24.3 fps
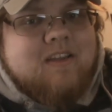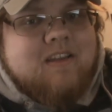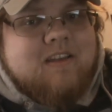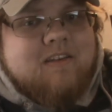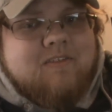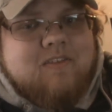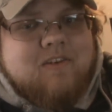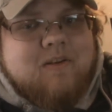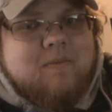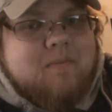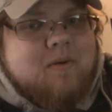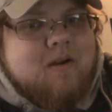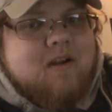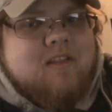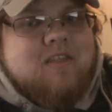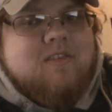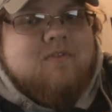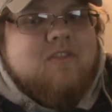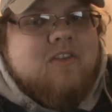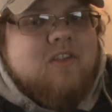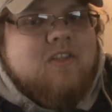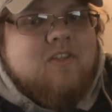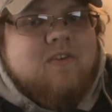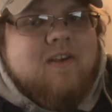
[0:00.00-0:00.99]
even the birth
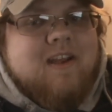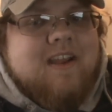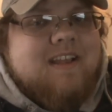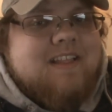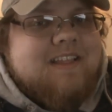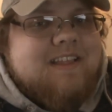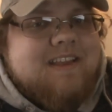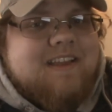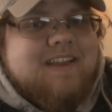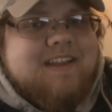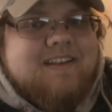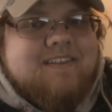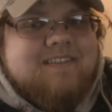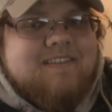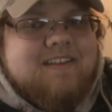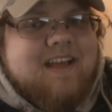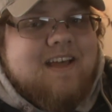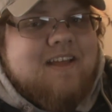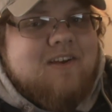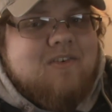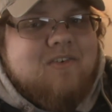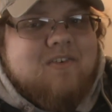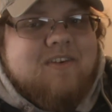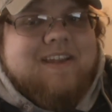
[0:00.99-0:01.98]
of another alien,
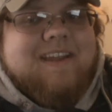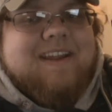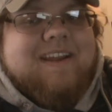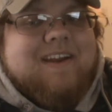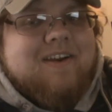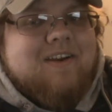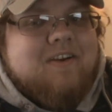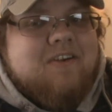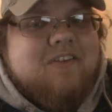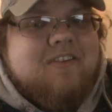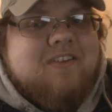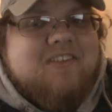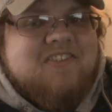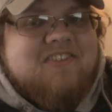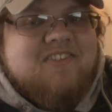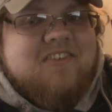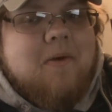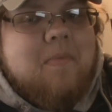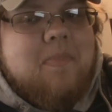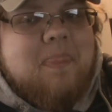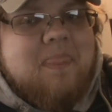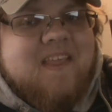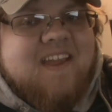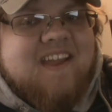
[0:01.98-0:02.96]
I don't care.
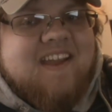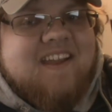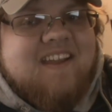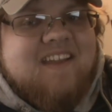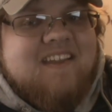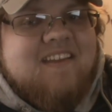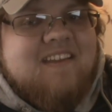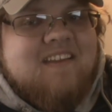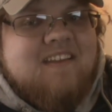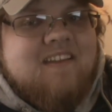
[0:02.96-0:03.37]
Something.